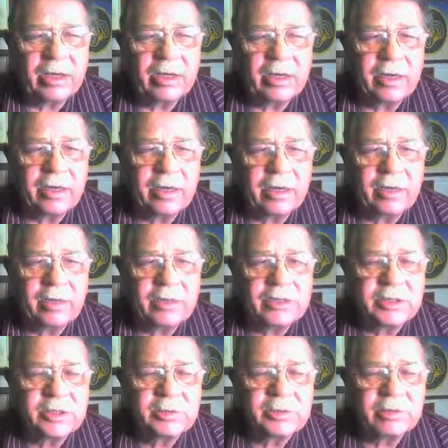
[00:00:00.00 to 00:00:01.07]
hope you'll
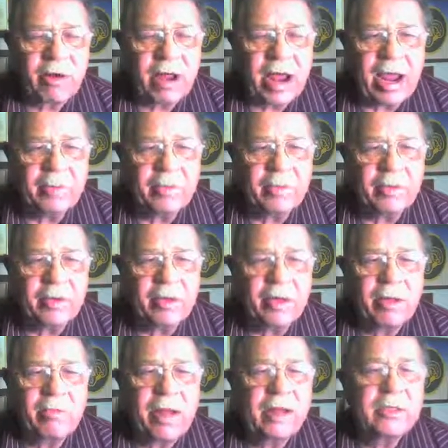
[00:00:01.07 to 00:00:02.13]
give me a like and
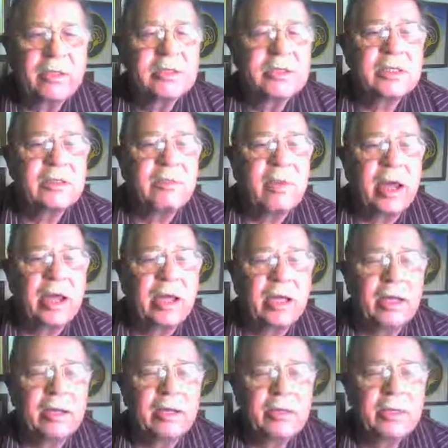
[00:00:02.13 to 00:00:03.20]

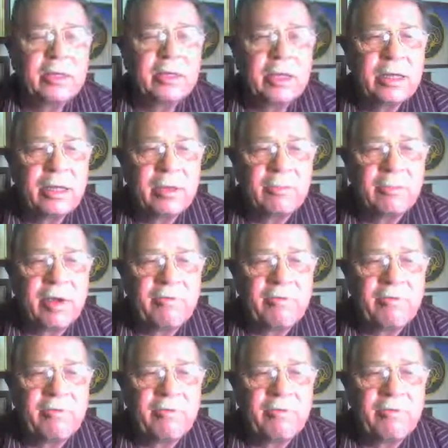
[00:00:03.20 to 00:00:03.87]
subscribe and come back to